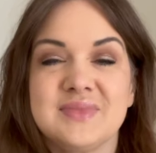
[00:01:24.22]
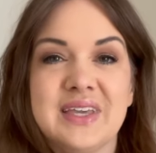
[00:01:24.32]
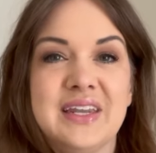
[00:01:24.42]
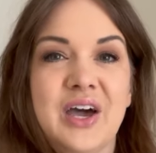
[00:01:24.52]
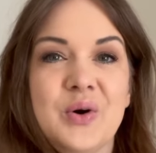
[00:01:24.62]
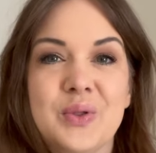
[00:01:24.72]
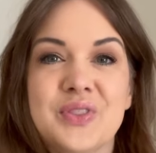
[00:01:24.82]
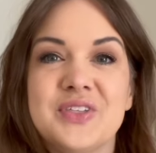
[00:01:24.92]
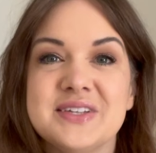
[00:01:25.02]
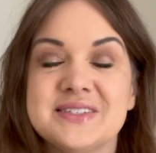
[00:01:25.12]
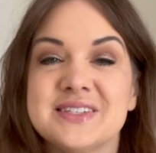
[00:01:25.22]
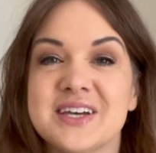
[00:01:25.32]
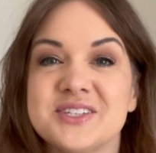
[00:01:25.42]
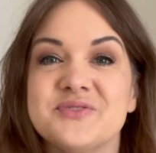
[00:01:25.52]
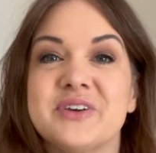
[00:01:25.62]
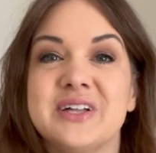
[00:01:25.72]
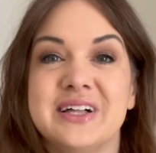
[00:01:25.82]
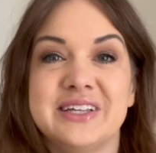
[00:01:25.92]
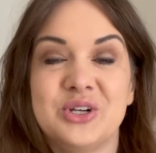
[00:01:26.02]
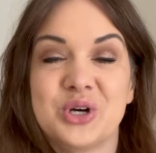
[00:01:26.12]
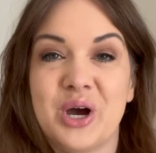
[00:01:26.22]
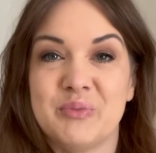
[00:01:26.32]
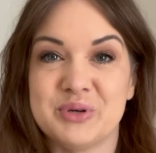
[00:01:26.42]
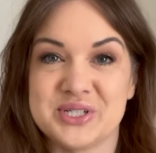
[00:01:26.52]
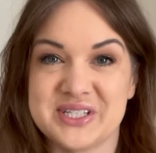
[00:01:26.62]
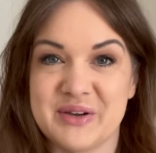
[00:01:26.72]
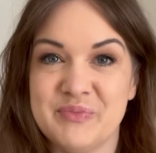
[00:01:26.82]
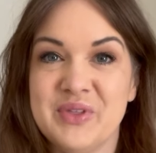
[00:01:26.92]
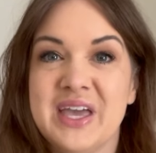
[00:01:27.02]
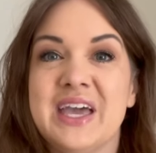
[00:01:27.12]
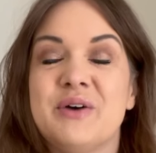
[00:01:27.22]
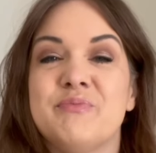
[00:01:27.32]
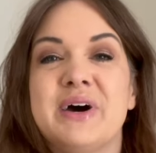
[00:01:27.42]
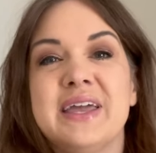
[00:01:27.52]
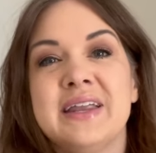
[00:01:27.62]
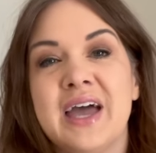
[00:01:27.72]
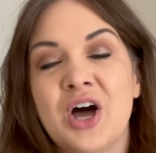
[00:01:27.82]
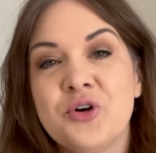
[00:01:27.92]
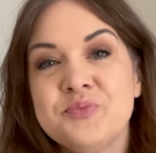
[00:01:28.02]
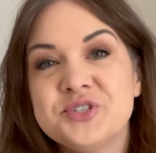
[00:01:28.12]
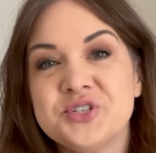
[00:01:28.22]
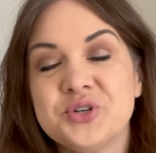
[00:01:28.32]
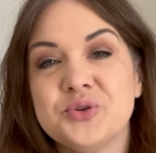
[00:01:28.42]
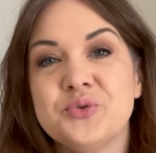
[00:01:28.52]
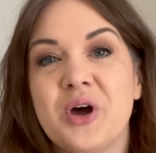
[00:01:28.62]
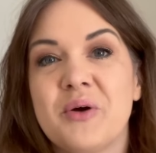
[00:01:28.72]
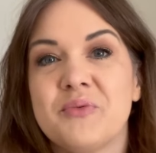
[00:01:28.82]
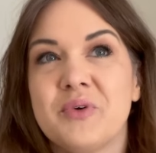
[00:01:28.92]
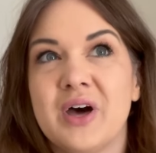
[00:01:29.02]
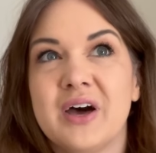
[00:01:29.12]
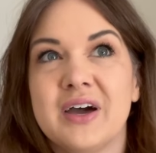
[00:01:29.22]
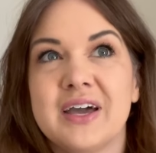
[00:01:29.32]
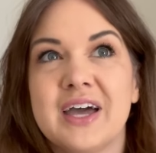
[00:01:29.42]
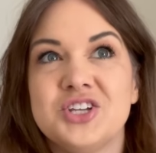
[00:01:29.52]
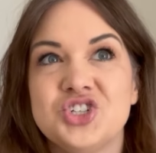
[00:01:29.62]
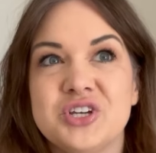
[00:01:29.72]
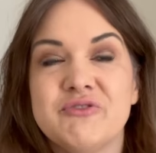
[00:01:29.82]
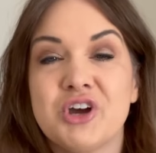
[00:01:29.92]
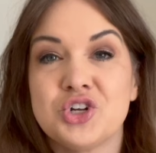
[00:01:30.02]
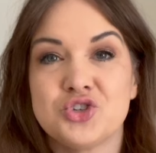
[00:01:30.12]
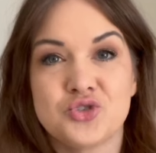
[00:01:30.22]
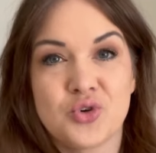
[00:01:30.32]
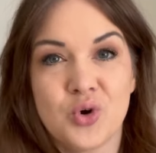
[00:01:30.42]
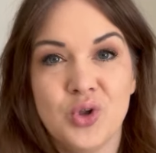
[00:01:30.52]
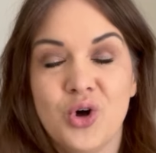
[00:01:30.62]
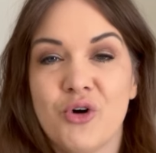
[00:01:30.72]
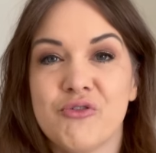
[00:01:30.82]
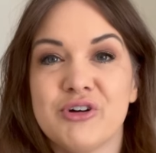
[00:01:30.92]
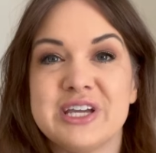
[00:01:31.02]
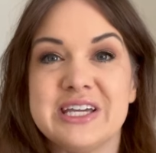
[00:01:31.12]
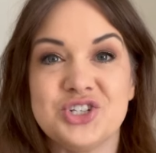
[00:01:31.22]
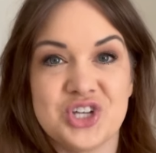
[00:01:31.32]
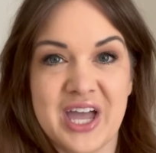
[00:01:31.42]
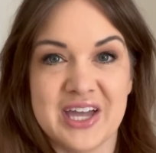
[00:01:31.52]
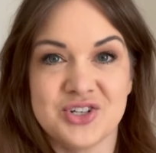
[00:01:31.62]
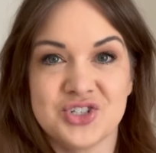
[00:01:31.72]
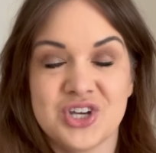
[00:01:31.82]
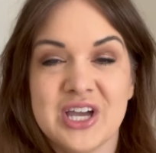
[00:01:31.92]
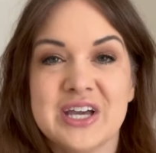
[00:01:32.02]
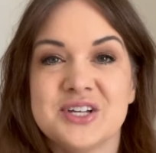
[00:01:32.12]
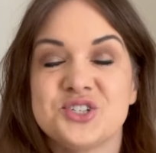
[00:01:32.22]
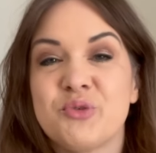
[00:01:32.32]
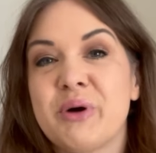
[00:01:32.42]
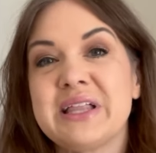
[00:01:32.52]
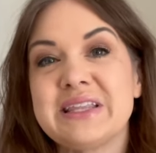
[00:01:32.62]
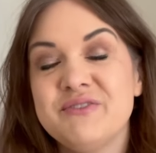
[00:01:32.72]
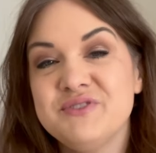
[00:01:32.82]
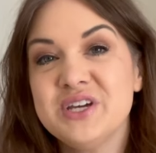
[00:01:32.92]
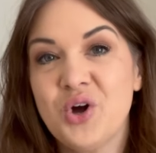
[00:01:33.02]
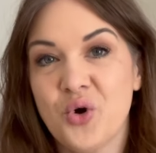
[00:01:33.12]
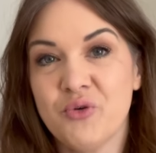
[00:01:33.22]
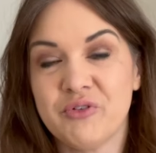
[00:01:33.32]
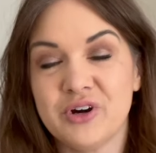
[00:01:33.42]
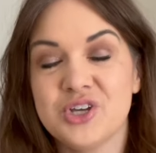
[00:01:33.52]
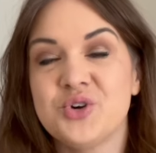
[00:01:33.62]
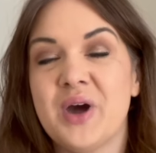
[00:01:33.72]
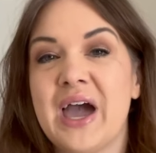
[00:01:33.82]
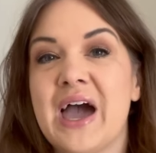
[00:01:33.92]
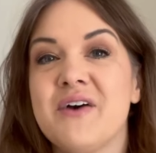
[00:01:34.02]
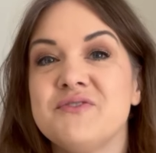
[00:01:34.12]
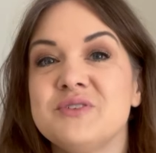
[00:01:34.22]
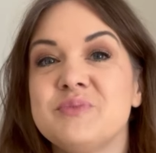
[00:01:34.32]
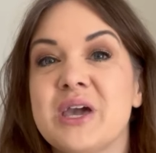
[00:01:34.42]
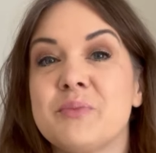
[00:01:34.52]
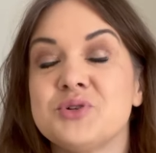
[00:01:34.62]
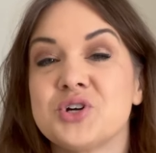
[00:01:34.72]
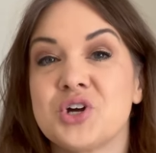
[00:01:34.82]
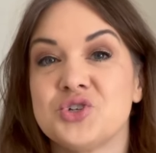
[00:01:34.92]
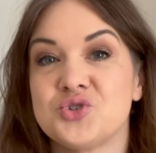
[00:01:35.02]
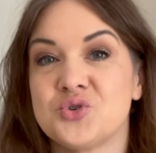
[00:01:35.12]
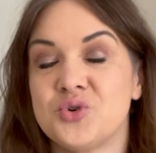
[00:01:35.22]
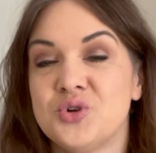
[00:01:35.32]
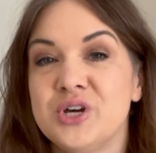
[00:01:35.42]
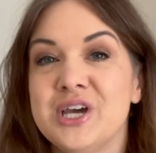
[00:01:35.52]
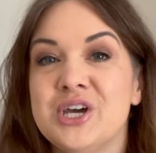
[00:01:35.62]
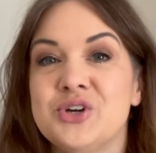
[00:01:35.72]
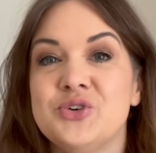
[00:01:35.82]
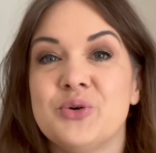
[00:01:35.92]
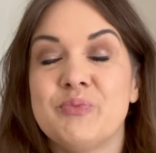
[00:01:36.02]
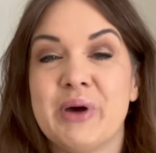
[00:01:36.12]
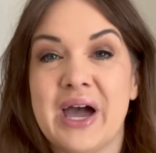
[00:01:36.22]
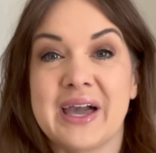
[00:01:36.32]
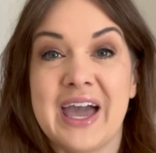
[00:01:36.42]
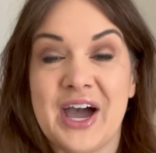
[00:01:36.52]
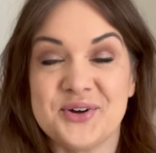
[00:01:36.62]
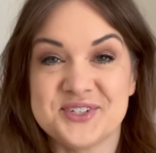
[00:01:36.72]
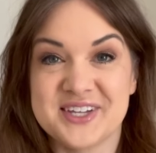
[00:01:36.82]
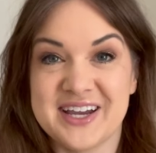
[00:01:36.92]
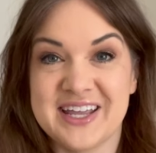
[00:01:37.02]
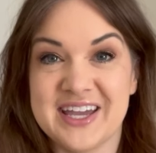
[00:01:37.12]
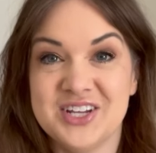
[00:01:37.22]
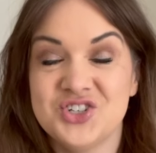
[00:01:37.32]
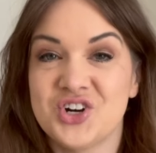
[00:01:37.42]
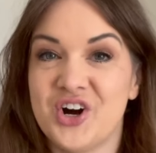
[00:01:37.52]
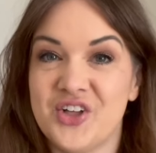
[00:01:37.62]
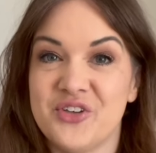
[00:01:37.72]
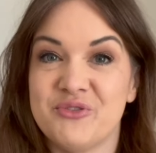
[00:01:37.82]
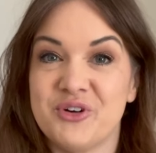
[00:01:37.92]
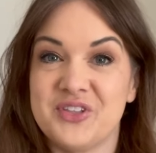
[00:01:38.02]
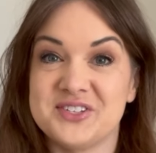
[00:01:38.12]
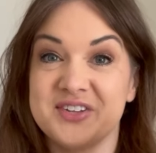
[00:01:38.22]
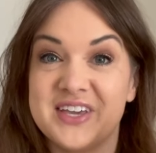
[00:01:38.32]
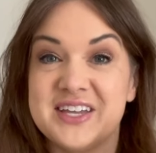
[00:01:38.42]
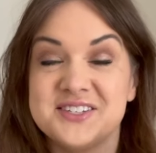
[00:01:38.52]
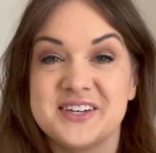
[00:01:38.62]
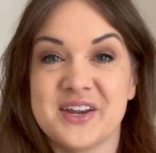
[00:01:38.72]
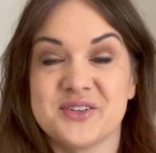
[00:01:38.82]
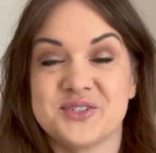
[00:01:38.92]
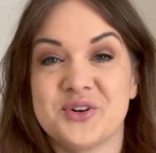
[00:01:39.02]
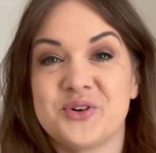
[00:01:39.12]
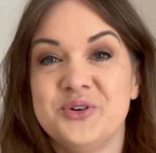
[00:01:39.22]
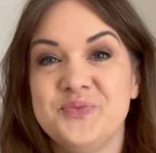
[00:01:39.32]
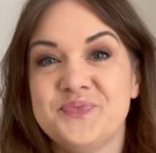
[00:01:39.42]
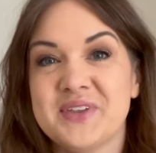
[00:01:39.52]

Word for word: Now, this does feel a little cumbersome, but it helps you uh, achieve control over each edge. So by lifting over, you have to be able to control your back outside edge on the foot that's on the inside of the circle